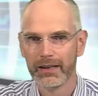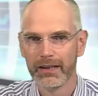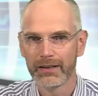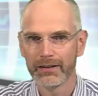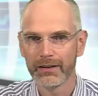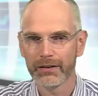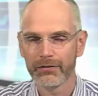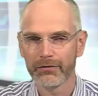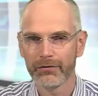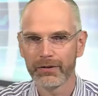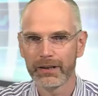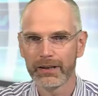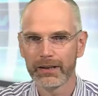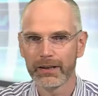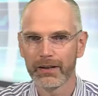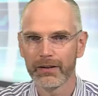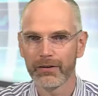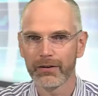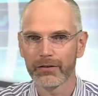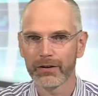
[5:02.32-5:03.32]
it doesn't really
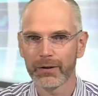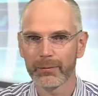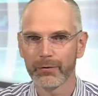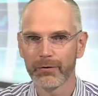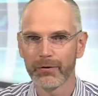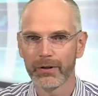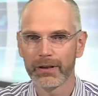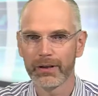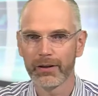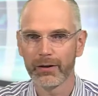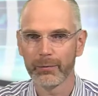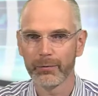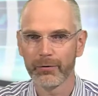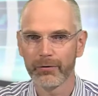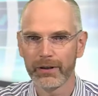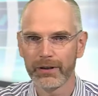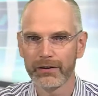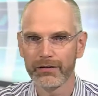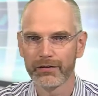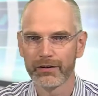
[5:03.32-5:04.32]
alert
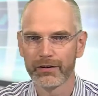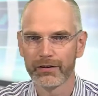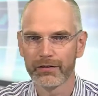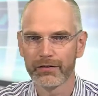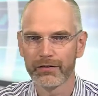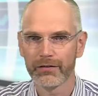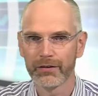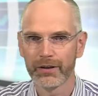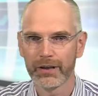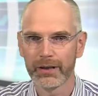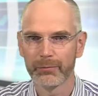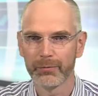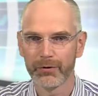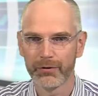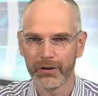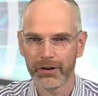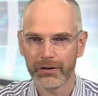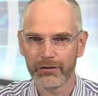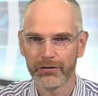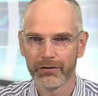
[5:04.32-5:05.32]
operations in
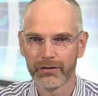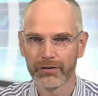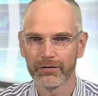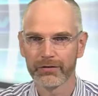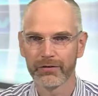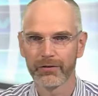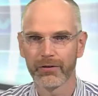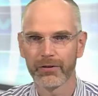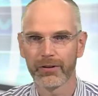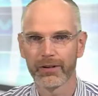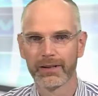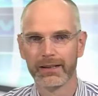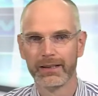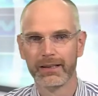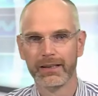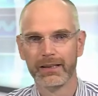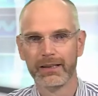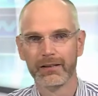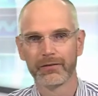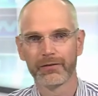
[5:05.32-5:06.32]
production for
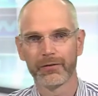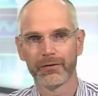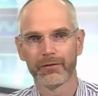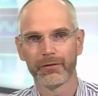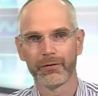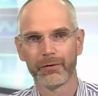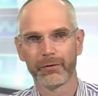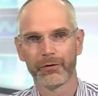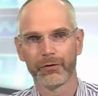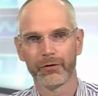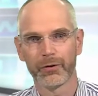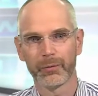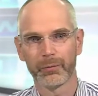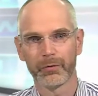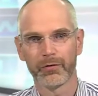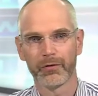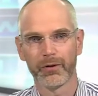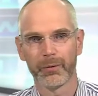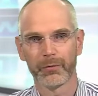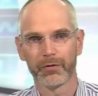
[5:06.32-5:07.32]
future
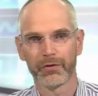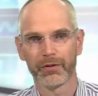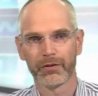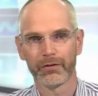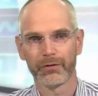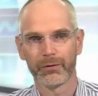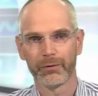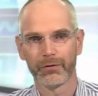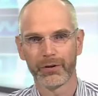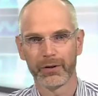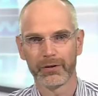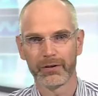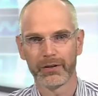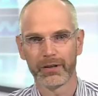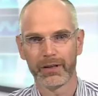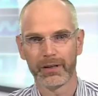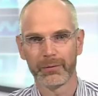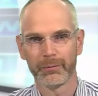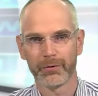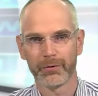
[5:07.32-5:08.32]
performance issues in